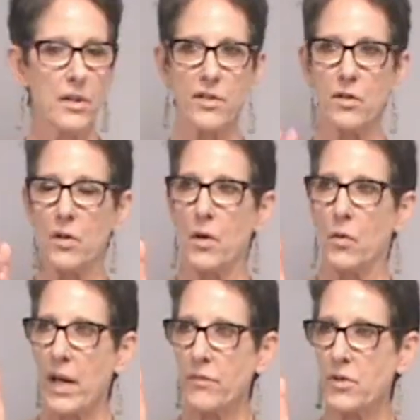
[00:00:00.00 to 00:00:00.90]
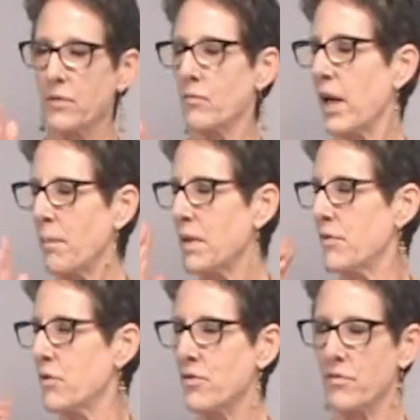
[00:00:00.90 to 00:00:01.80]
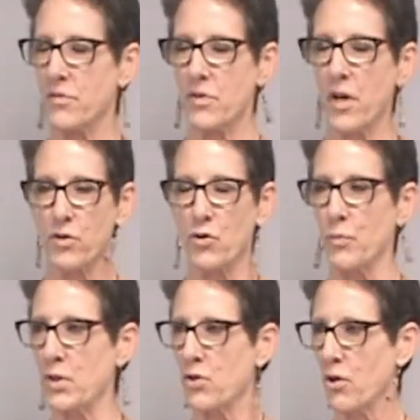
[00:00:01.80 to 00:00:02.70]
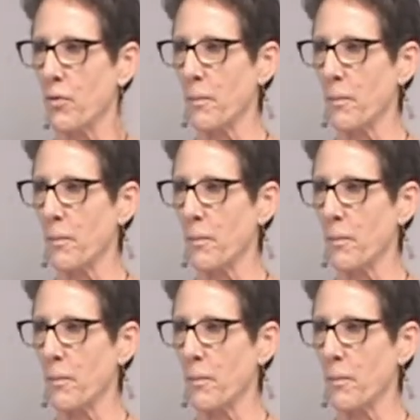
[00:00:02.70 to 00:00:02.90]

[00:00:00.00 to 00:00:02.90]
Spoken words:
this little, how many of you saw the Truman Show?